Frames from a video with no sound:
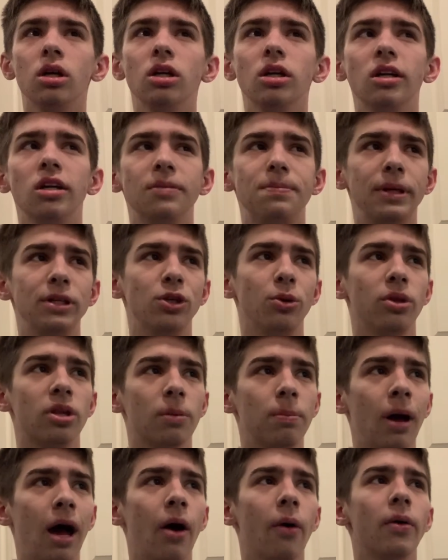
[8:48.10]
especially with her
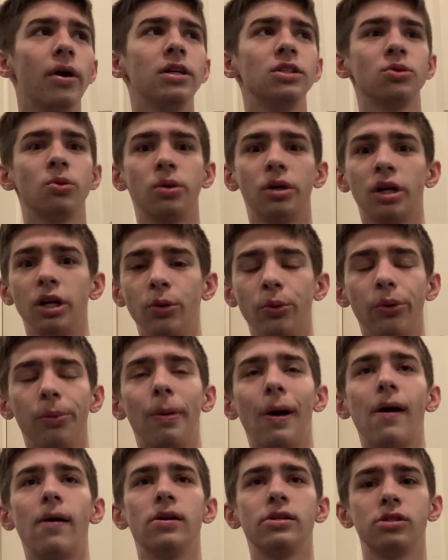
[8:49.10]
powers, or equal
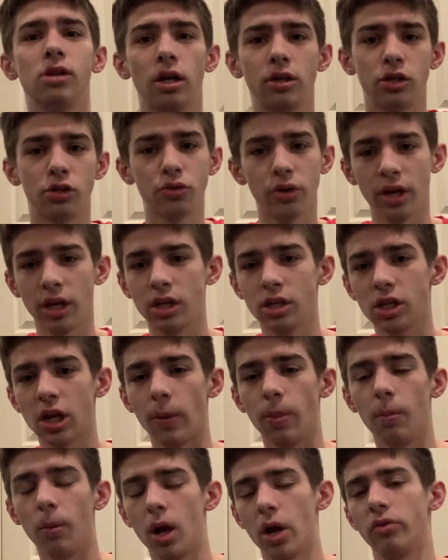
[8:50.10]
power to Doctor Strange,
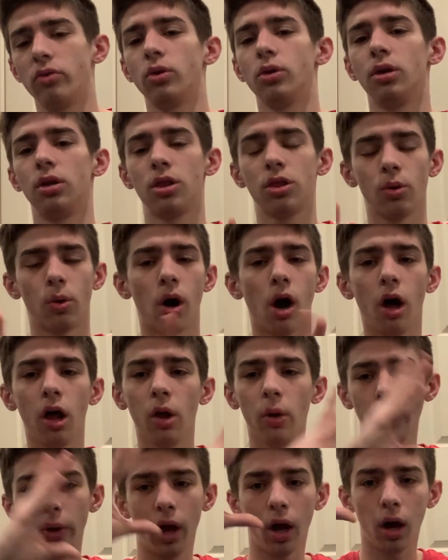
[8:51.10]
Captain Marvel, Thor.
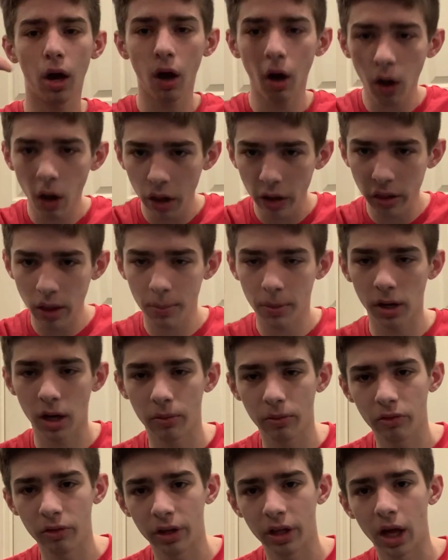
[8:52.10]
All of them are
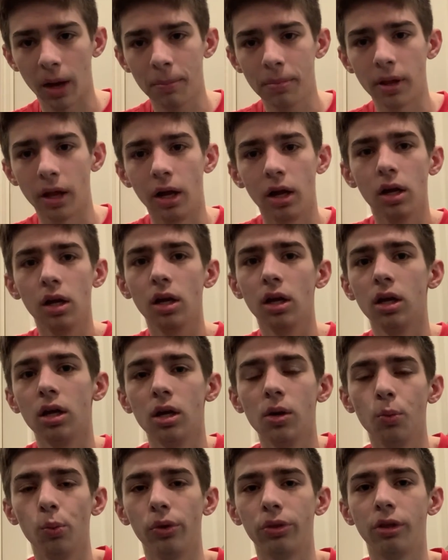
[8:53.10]
really up there
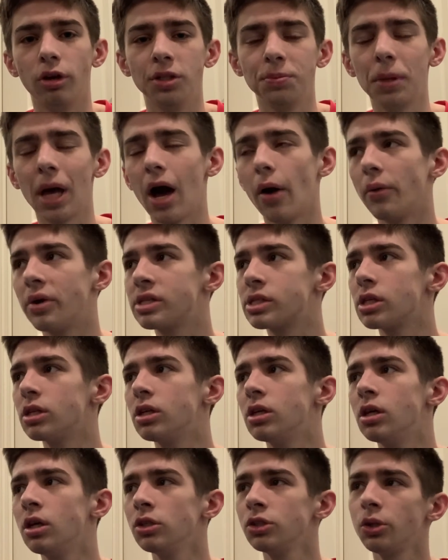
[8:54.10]
with those powers.
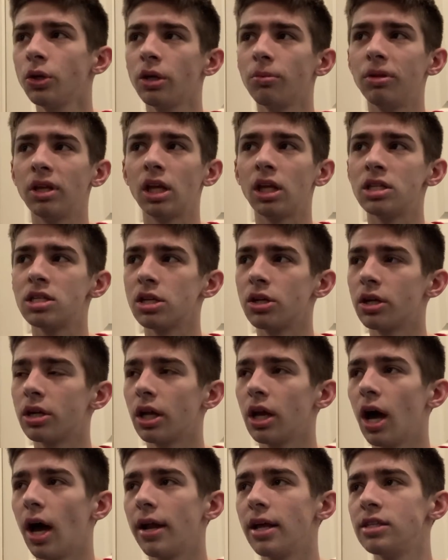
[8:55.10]
So you could be considered a
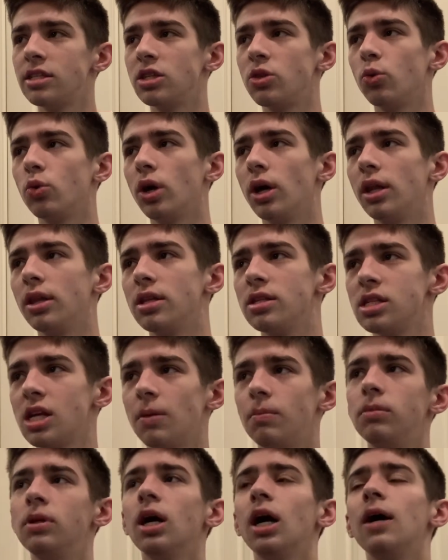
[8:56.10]
goddess at the
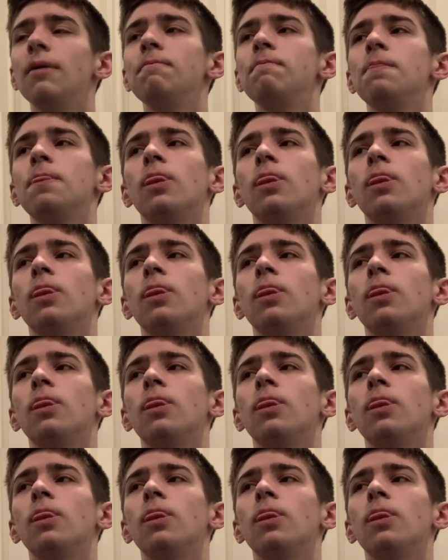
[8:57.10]
same time.